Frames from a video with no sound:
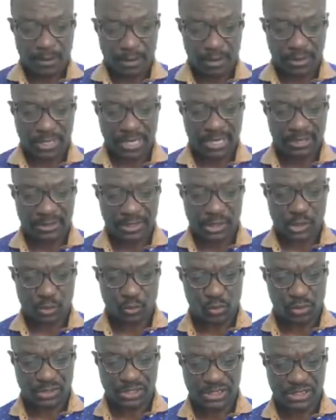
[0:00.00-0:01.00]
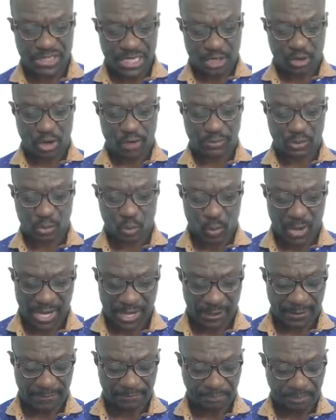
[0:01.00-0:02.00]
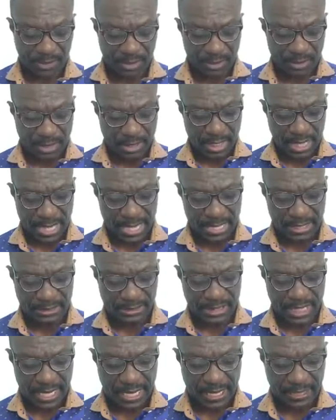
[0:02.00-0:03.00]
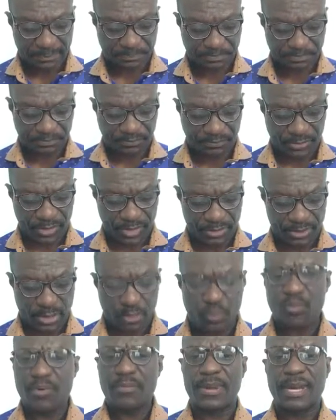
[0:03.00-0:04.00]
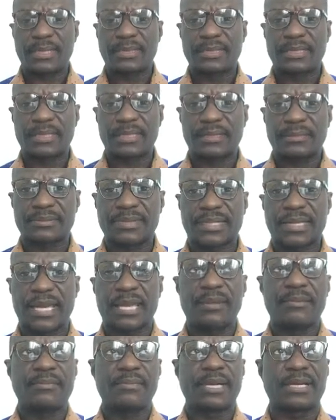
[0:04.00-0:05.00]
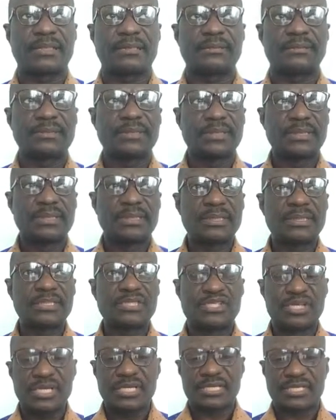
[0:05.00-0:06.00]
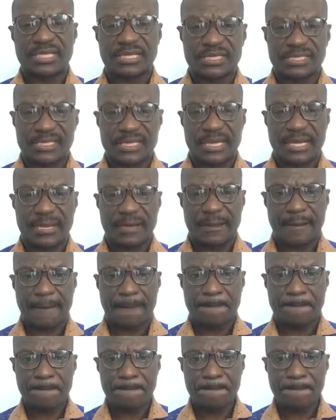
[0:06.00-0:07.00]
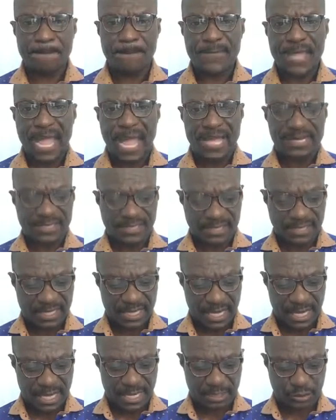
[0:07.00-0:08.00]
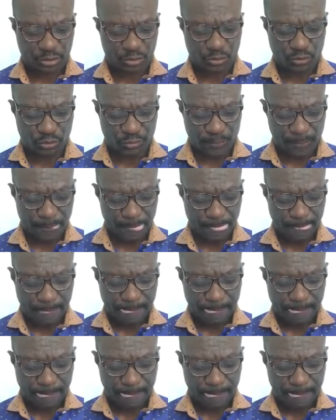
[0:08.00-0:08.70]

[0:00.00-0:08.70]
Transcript: Okay, this was Jacob's well. And um, the woman uh, came and Jesus um, asked her to